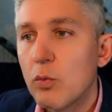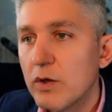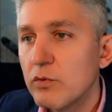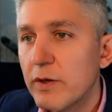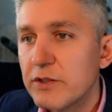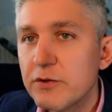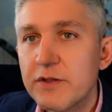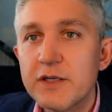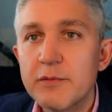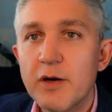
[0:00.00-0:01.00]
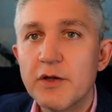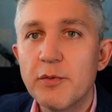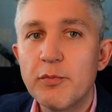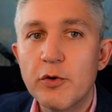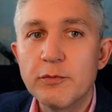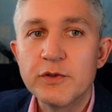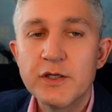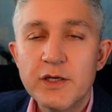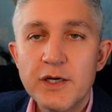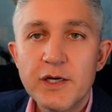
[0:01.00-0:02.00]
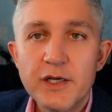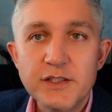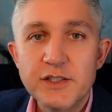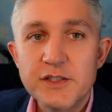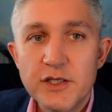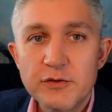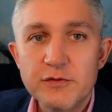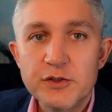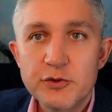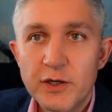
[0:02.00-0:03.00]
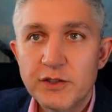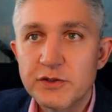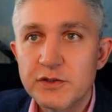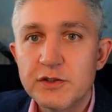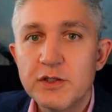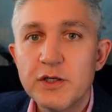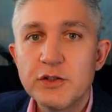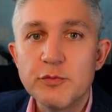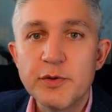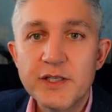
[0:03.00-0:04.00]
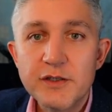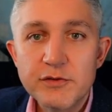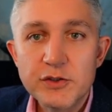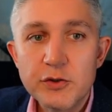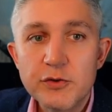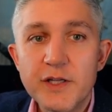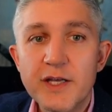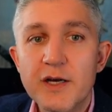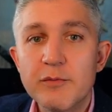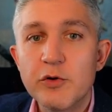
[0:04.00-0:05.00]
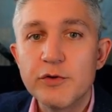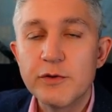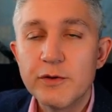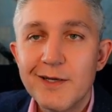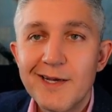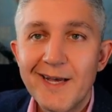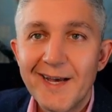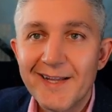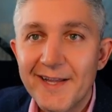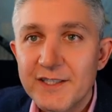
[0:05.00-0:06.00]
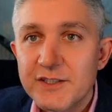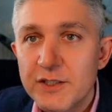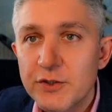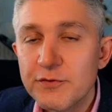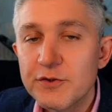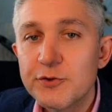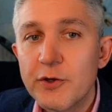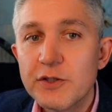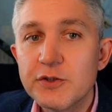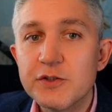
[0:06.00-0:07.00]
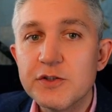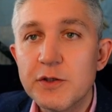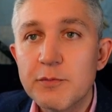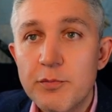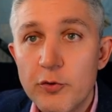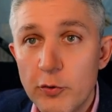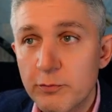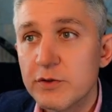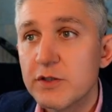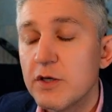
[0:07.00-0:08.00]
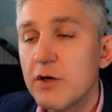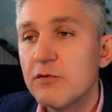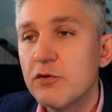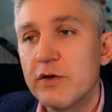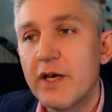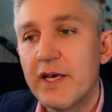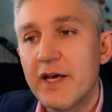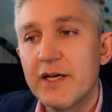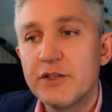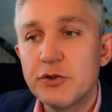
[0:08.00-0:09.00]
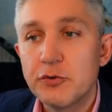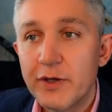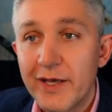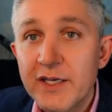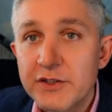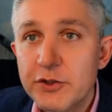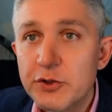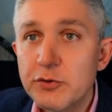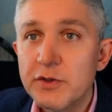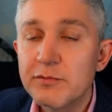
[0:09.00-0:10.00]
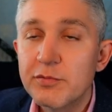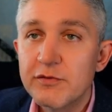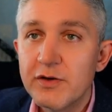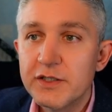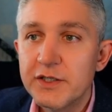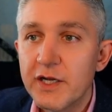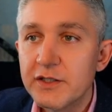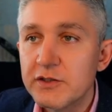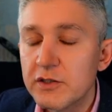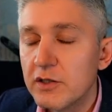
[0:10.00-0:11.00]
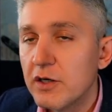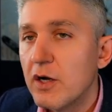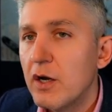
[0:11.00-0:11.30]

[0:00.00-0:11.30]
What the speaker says: One way to think about the prompt is a set of instructions to be given to an AI model. And that set of instructions then prompts for AI to execute and provide an answer.